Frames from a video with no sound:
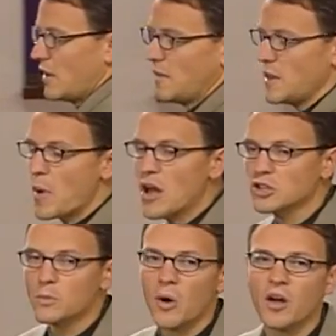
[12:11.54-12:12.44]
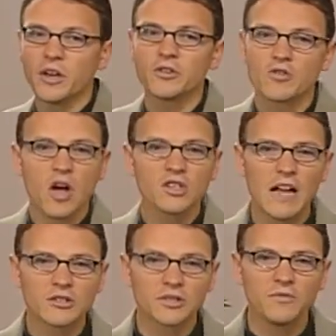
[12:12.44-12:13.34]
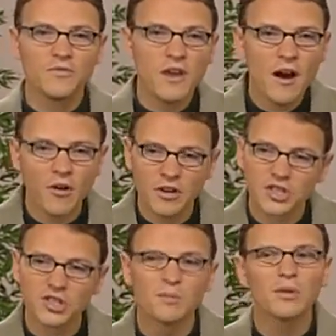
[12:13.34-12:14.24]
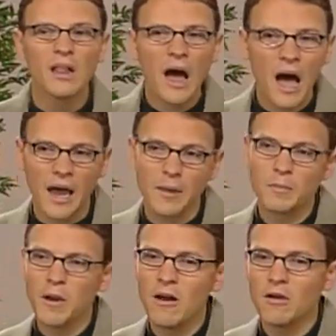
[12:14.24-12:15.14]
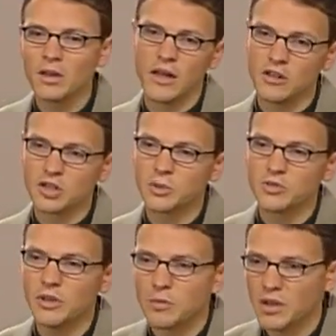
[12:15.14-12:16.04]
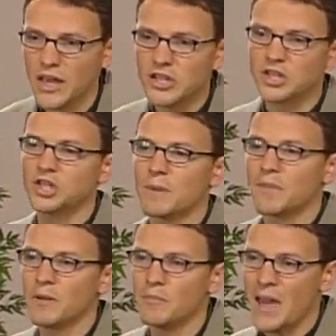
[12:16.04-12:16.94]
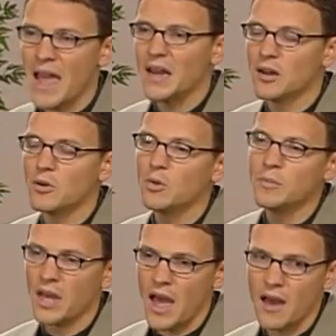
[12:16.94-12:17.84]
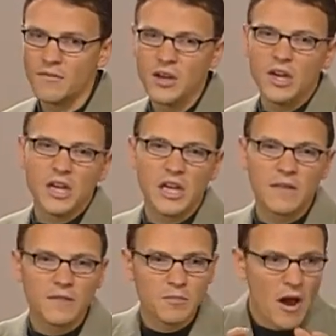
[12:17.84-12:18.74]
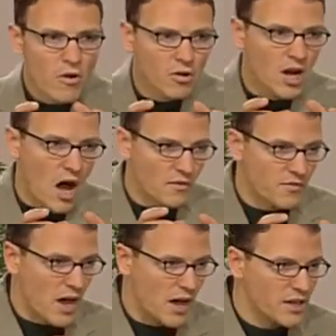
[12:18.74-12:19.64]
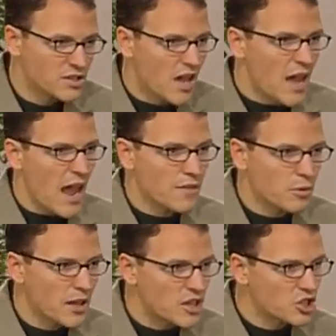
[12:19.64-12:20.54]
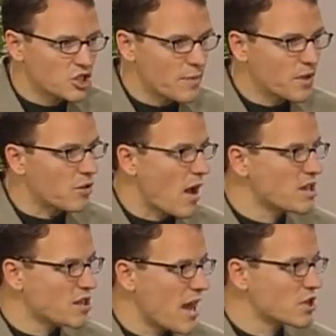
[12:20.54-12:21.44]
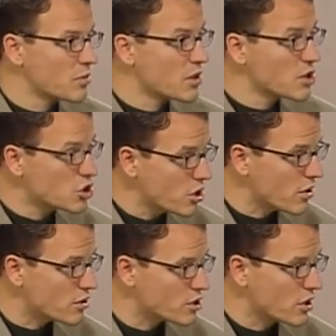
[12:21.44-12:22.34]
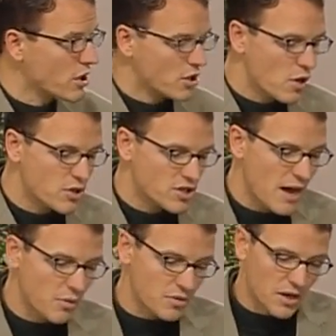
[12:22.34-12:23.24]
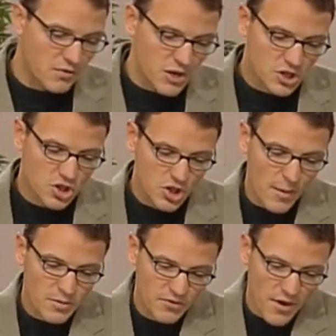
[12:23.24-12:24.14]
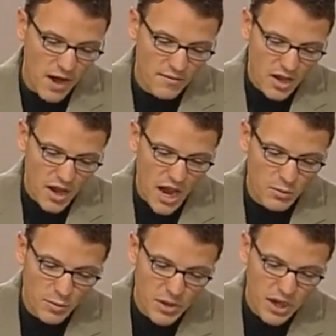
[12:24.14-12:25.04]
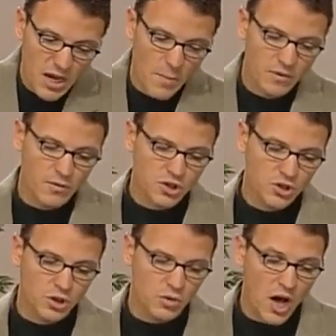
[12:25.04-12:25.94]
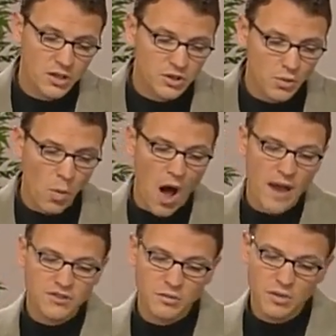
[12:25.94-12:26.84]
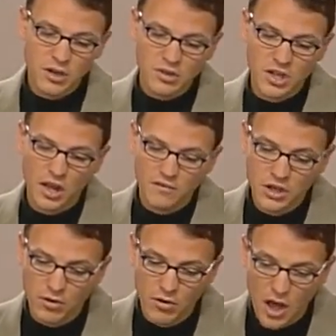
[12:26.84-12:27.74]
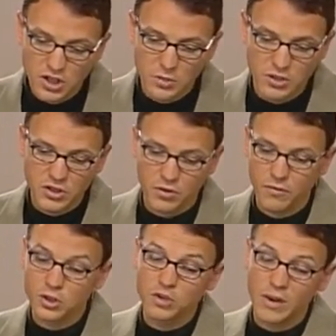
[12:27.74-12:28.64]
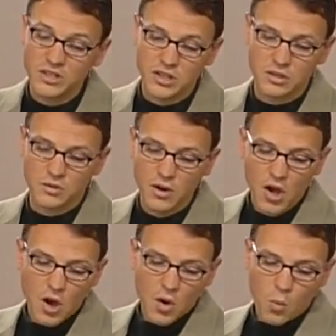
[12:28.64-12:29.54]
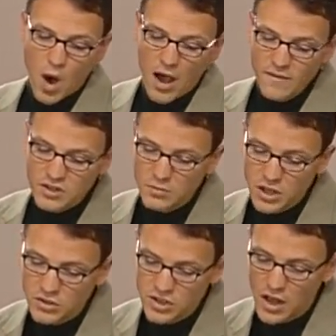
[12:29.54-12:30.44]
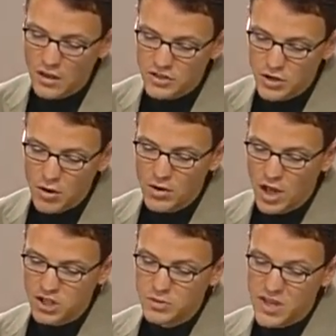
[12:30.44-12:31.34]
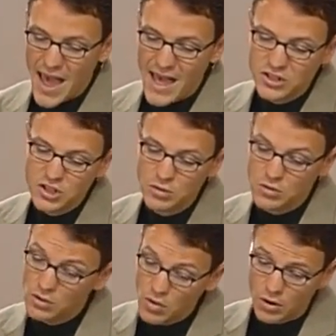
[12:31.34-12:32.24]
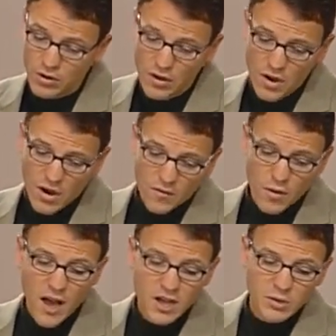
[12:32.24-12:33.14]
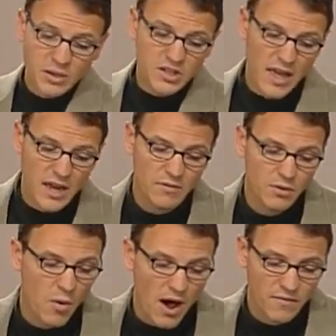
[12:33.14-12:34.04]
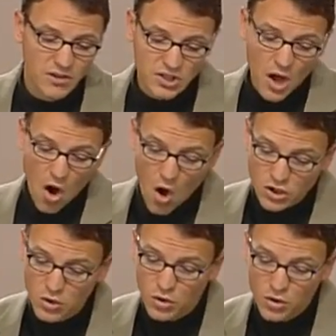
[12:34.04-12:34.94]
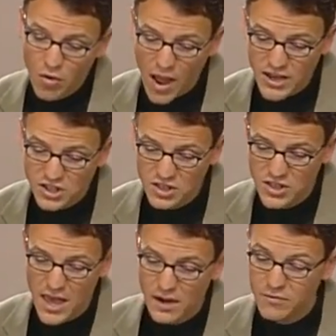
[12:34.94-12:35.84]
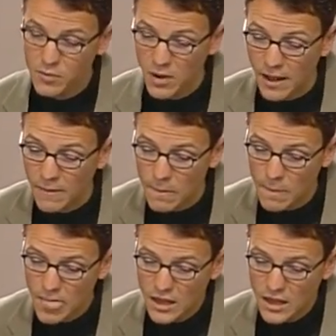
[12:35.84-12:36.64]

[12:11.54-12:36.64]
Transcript: And the Apostle Paul here draws out some very sublime parallels between the relationship that a man and a woman have in the marital confines and the relationship that Christ has with his church. Notice that with me in Ephesians chapter 5, and we'll pick it up in verse 2. Hus wives, submit yourselves to your own husbands, or verse 22. Wives, submit yourselves to your own husbands as to the Lord. For the husband is the head of the wife, as also Christ is the head of the what?